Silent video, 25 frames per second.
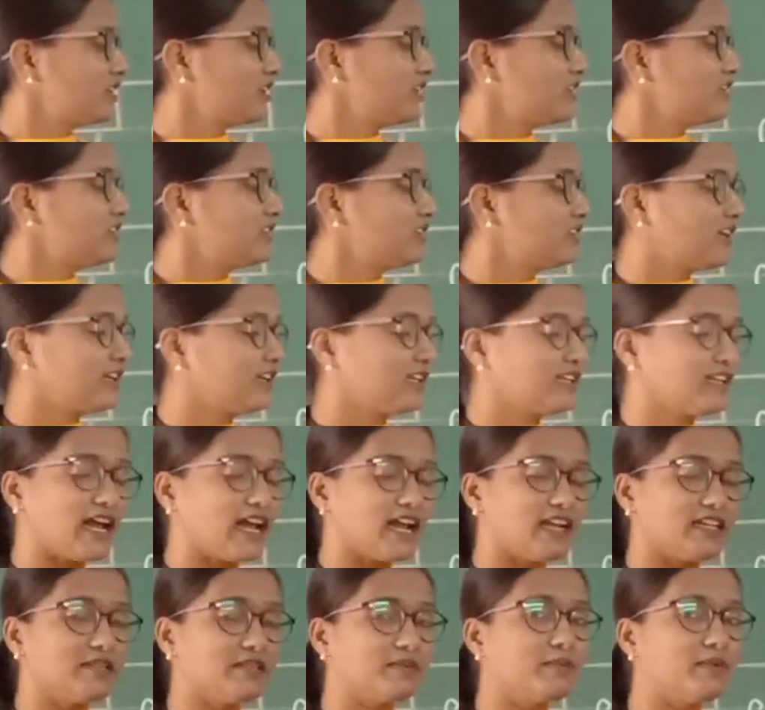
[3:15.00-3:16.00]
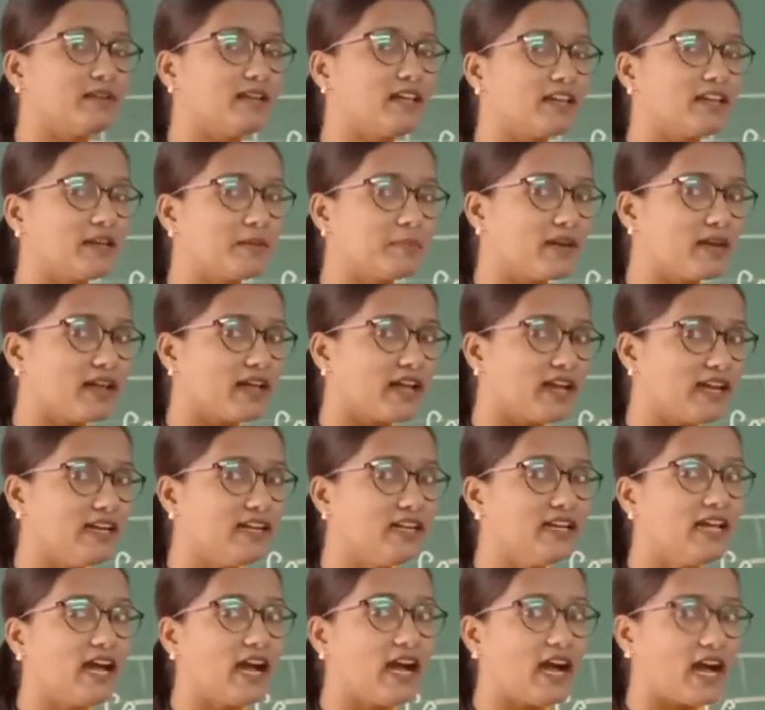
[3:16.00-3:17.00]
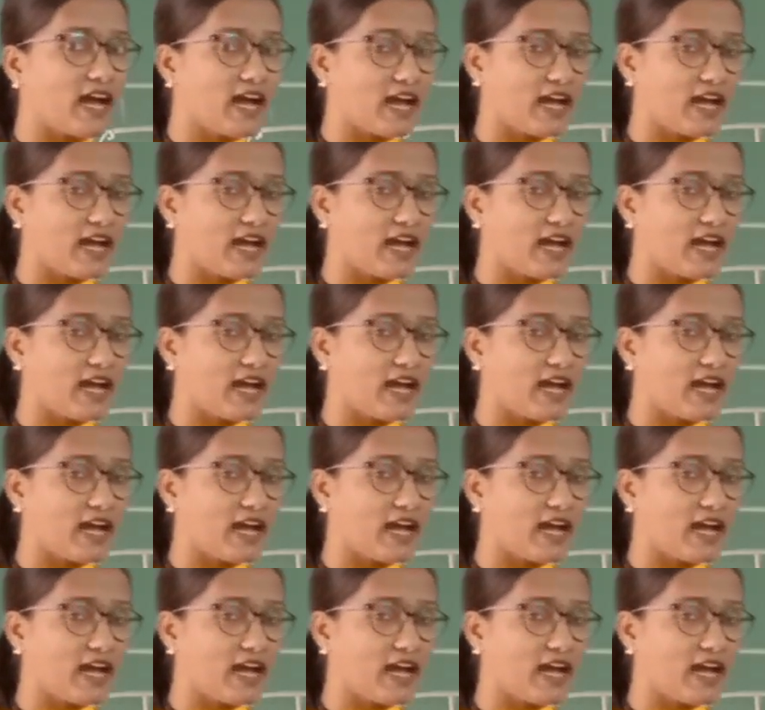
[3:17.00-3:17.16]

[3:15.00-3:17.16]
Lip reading: That caterpillar replied, I